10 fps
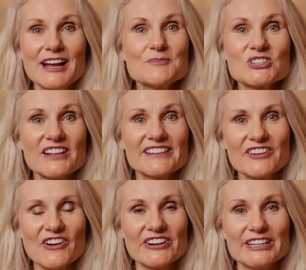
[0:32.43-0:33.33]
I'm Shelley
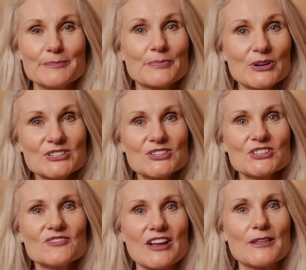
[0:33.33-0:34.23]
Carney, Personal
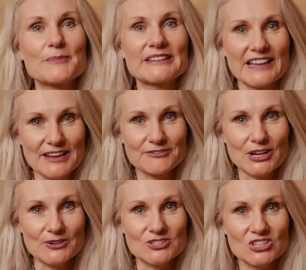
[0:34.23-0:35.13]
Development Life
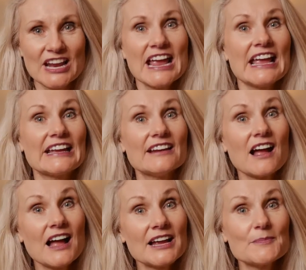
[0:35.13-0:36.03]
Coach, and
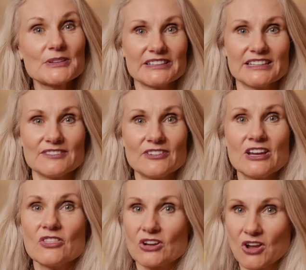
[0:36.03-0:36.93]
I believe
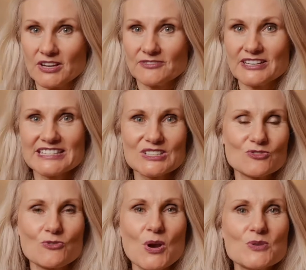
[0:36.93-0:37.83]
the confidence to
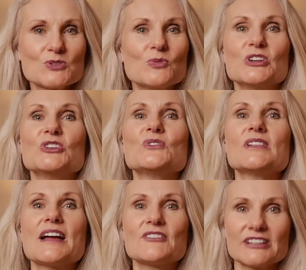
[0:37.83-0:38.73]
grow to a new
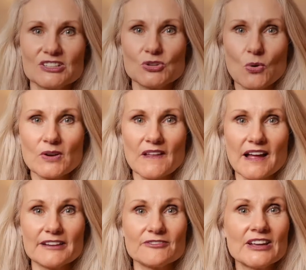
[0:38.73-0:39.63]
level in your
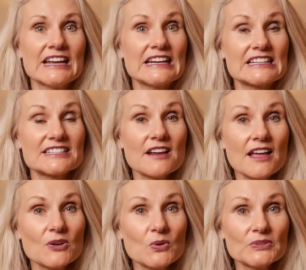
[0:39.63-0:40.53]
life is
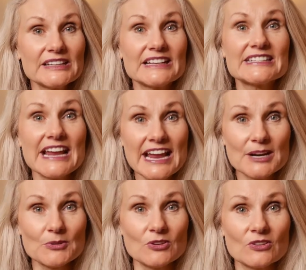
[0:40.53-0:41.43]
not only
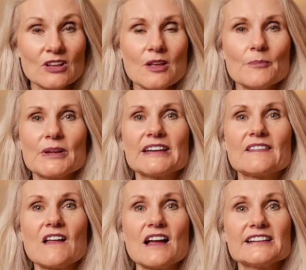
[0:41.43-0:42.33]
attainable, but it
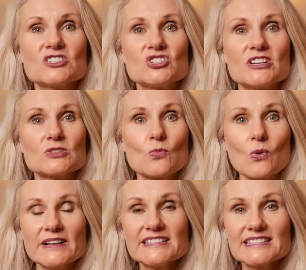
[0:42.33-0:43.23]
lies just
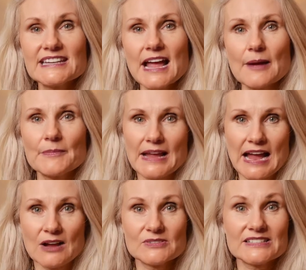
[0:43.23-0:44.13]
one step
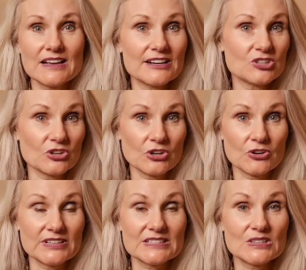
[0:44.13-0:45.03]
outside your
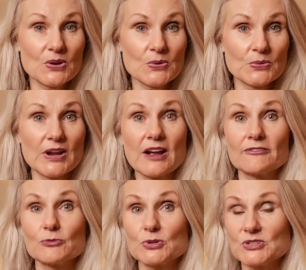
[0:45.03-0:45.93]
current zone
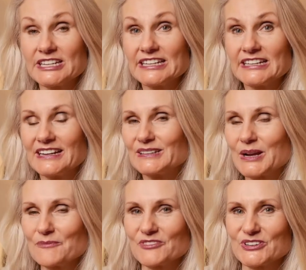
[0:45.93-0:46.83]
of routine and
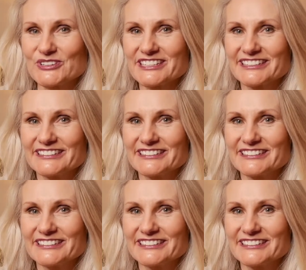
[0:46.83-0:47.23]
comfort.